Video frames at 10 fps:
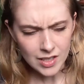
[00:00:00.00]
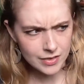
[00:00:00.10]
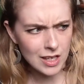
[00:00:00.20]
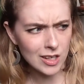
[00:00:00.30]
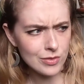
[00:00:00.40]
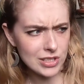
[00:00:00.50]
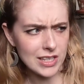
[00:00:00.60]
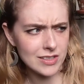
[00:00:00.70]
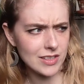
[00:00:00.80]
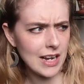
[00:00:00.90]
They obviously
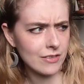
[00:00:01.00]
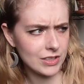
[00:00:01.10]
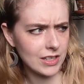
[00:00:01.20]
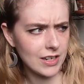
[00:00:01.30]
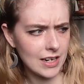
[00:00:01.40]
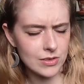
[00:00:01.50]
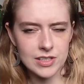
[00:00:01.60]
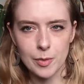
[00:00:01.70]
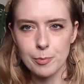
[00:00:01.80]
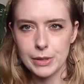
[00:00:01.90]
have to cut out
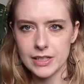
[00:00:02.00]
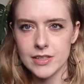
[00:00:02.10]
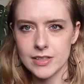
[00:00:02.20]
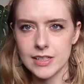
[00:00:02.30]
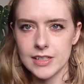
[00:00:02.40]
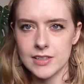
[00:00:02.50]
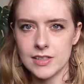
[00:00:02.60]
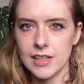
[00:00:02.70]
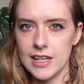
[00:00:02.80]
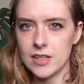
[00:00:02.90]
some bits in it
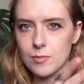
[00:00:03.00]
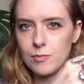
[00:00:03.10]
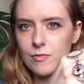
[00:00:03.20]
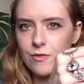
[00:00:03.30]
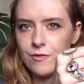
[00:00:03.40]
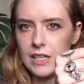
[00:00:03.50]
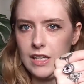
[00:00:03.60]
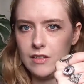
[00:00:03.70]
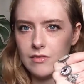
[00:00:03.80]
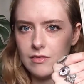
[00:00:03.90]
to like
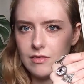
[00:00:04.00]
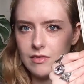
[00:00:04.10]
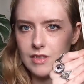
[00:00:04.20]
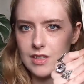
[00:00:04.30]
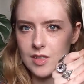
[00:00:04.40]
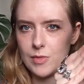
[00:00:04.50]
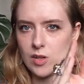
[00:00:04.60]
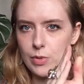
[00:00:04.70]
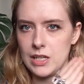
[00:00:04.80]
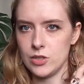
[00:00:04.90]
fit this
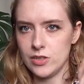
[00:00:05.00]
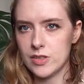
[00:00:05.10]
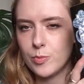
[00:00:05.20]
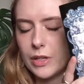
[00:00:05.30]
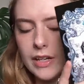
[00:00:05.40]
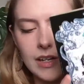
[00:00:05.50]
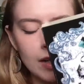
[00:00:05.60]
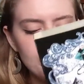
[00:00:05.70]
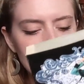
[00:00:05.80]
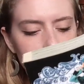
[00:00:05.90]
amount of pages, but
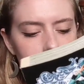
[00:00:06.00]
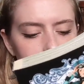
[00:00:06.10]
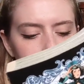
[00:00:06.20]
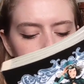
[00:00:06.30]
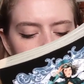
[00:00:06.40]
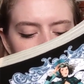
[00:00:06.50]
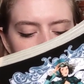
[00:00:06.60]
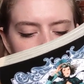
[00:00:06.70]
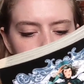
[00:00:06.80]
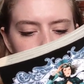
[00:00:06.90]

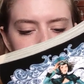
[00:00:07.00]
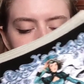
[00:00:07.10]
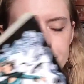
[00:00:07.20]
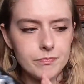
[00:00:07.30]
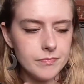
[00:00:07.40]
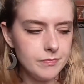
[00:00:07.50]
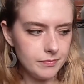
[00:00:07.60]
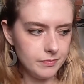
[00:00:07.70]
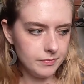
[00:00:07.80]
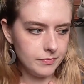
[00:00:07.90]
yeah.
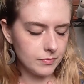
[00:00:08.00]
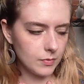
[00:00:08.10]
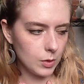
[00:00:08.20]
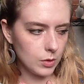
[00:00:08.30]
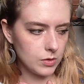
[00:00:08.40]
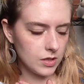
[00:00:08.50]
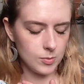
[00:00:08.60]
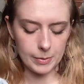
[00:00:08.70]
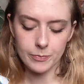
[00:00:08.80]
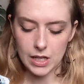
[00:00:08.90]
Excuse me.